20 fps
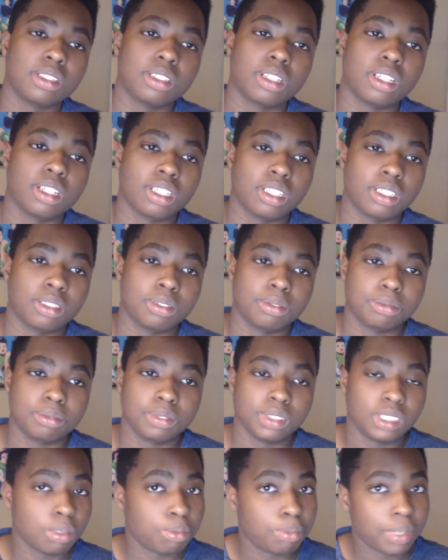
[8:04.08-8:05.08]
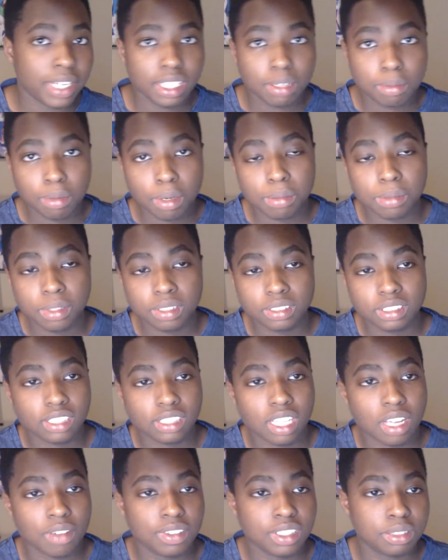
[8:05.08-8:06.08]
the debatable most
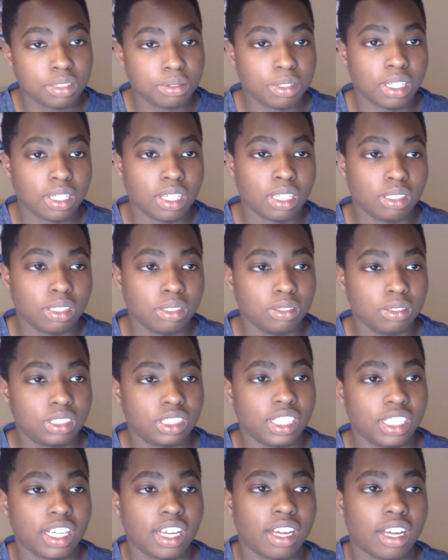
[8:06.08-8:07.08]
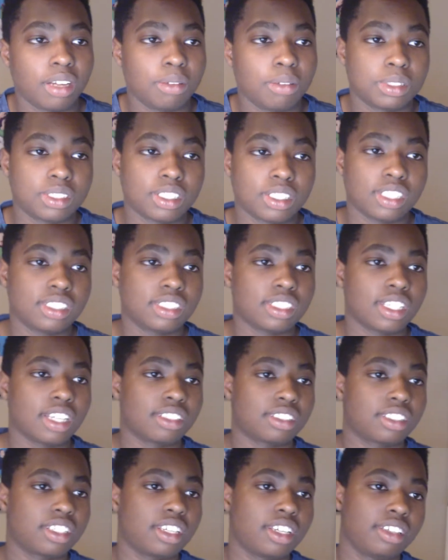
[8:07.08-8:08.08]
savage Uchiha besides
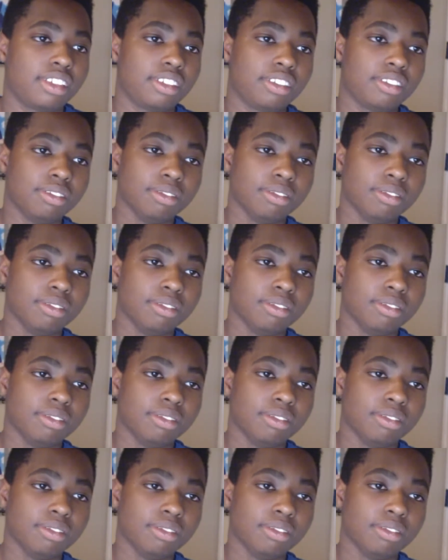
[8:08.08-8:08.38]
Sasuke.